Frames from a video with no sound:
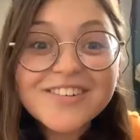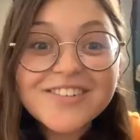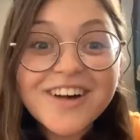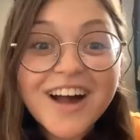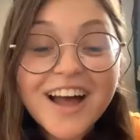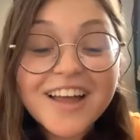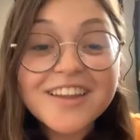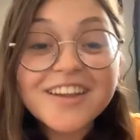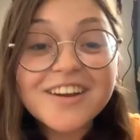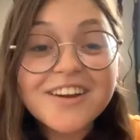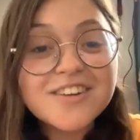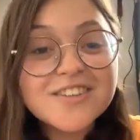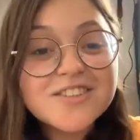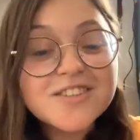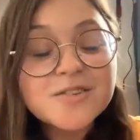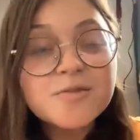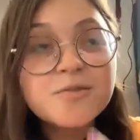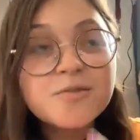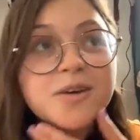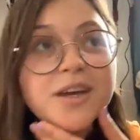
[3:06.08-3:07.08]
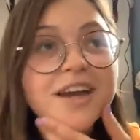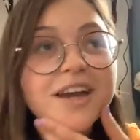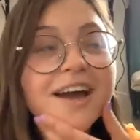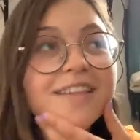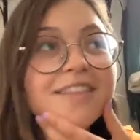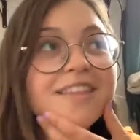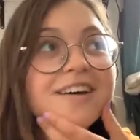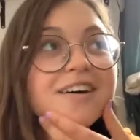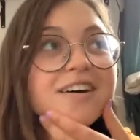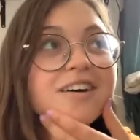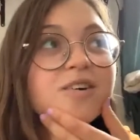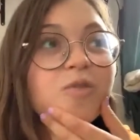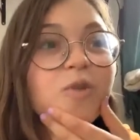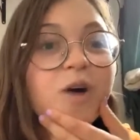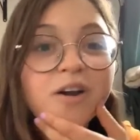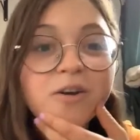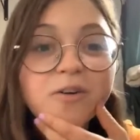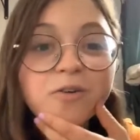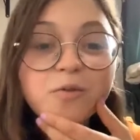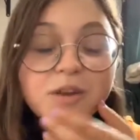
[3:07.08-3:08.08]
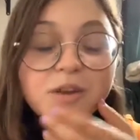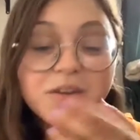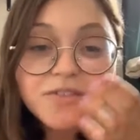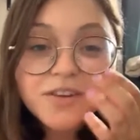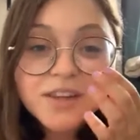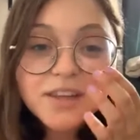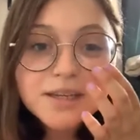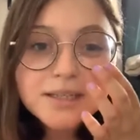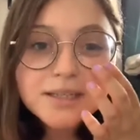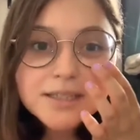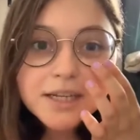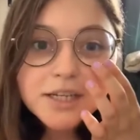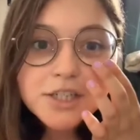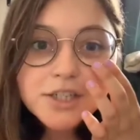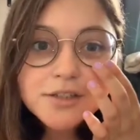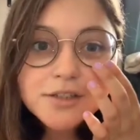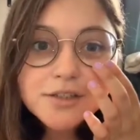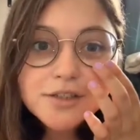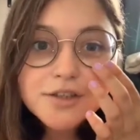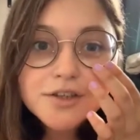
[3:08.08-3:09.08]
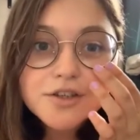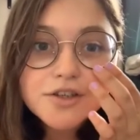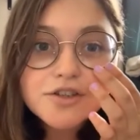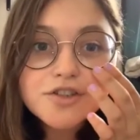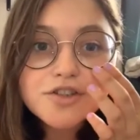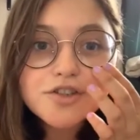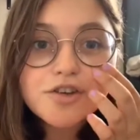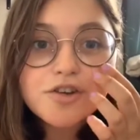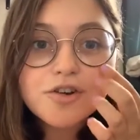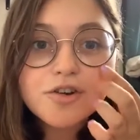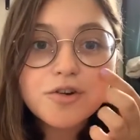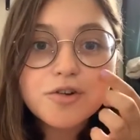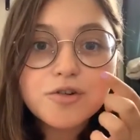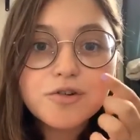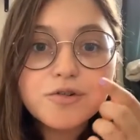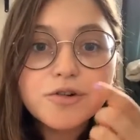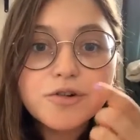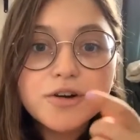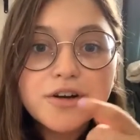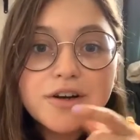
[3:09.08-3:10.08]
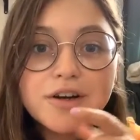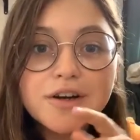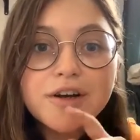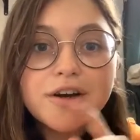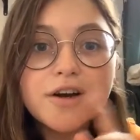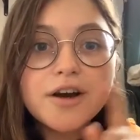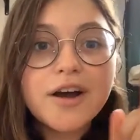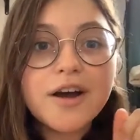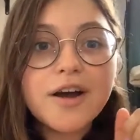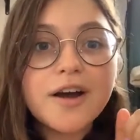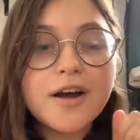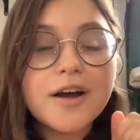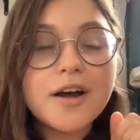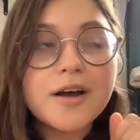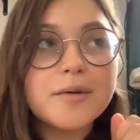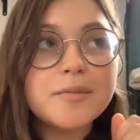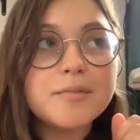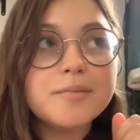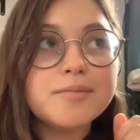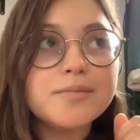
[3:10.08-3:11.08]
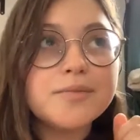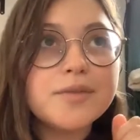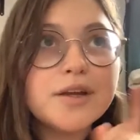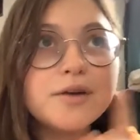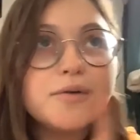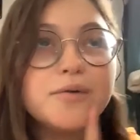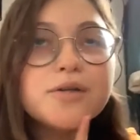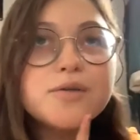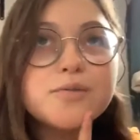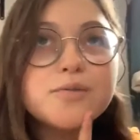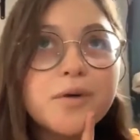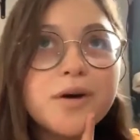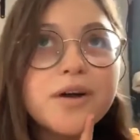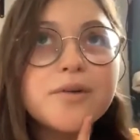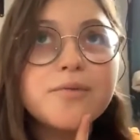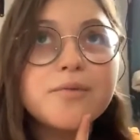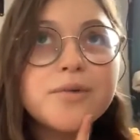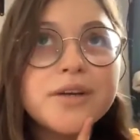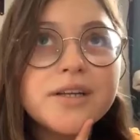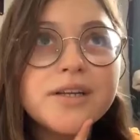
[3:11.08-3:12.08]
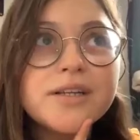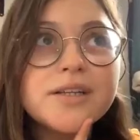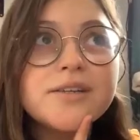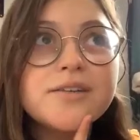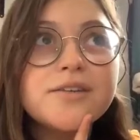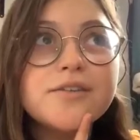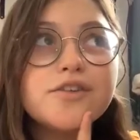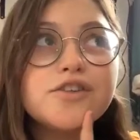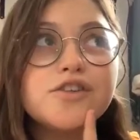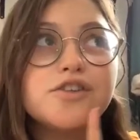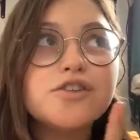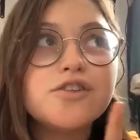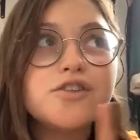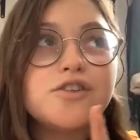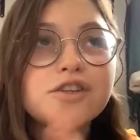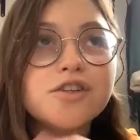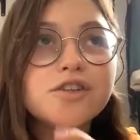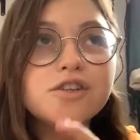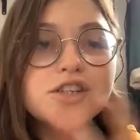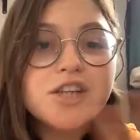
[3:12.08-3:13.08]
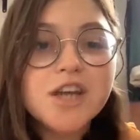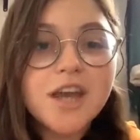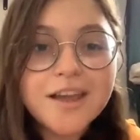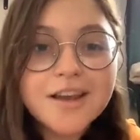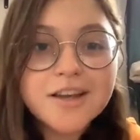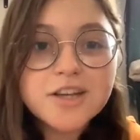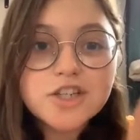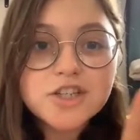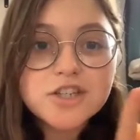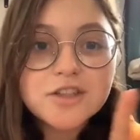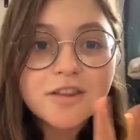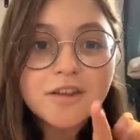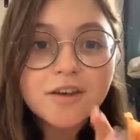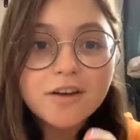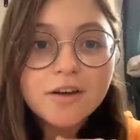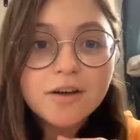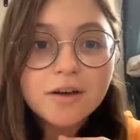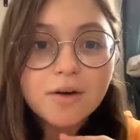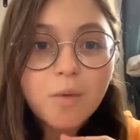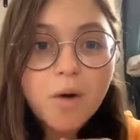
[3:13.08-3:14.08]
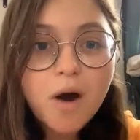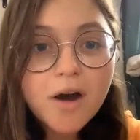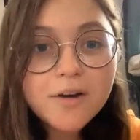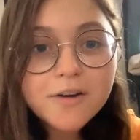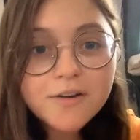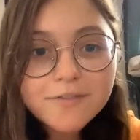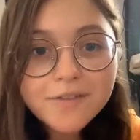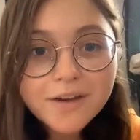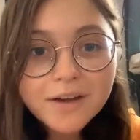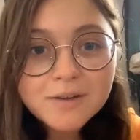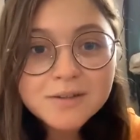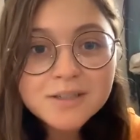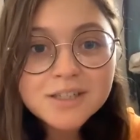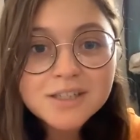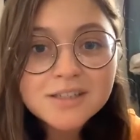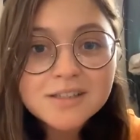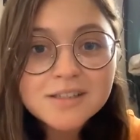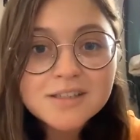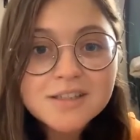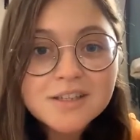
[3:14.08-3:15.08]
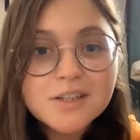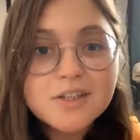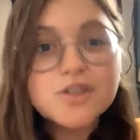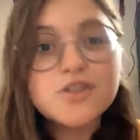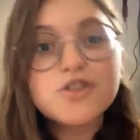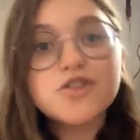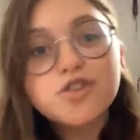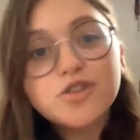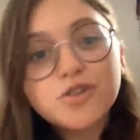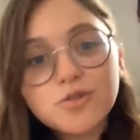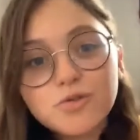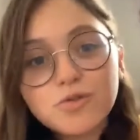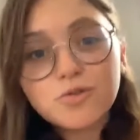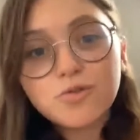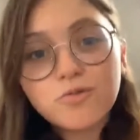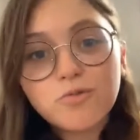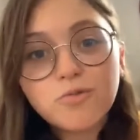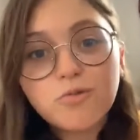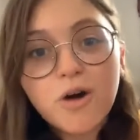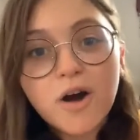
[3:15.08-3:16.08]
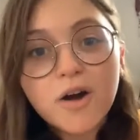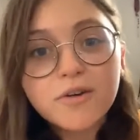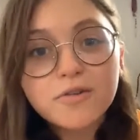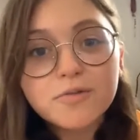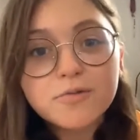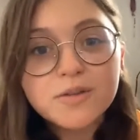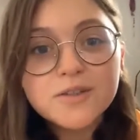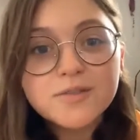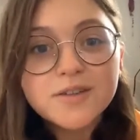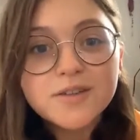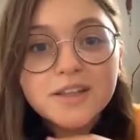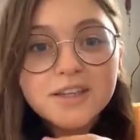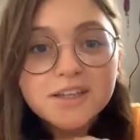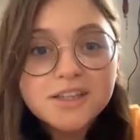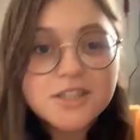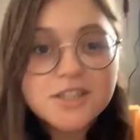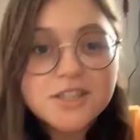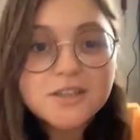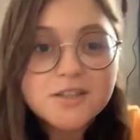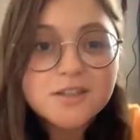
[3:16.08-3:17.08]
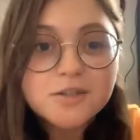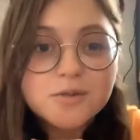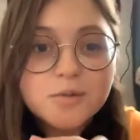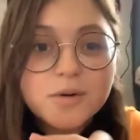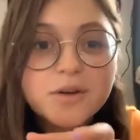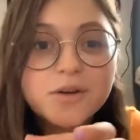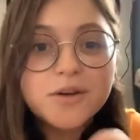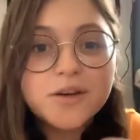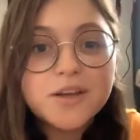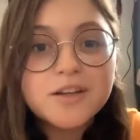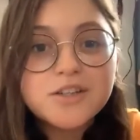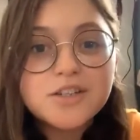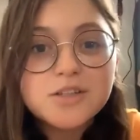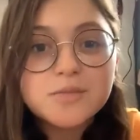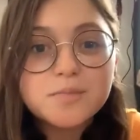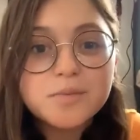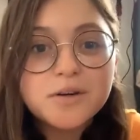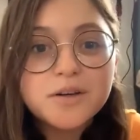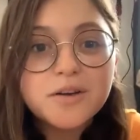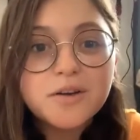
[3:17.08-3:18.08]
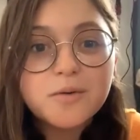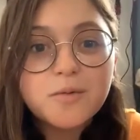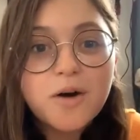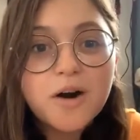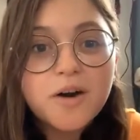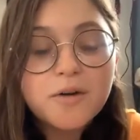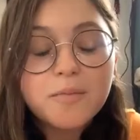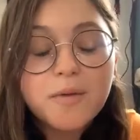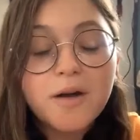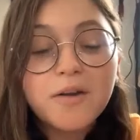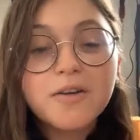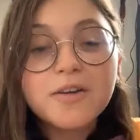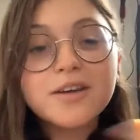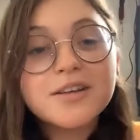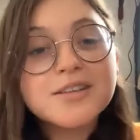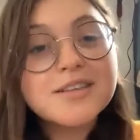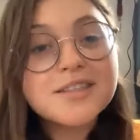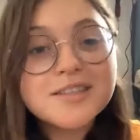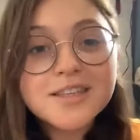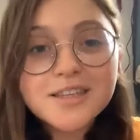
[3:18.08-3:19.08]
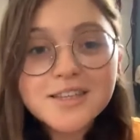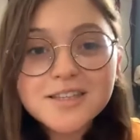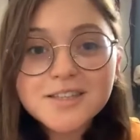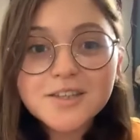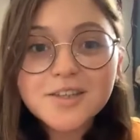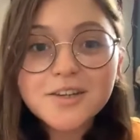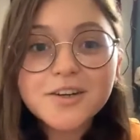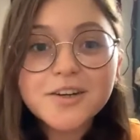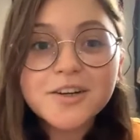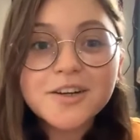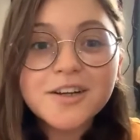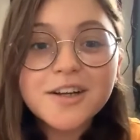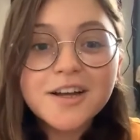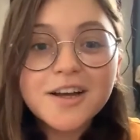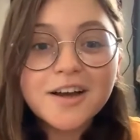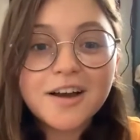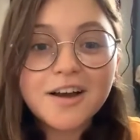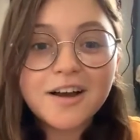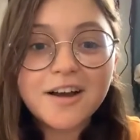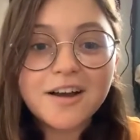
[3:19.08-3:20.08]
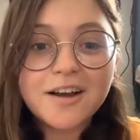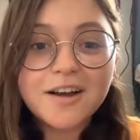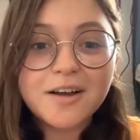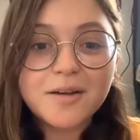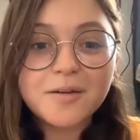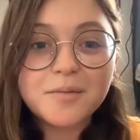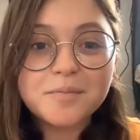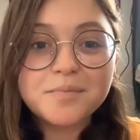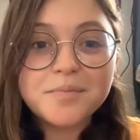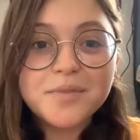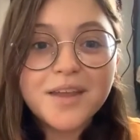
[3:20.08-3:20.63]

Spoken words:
And then also we had the water refilling stations. So there was one written to change the water fountains to water refilling stations where you can just put your water bottle, because it's easier, and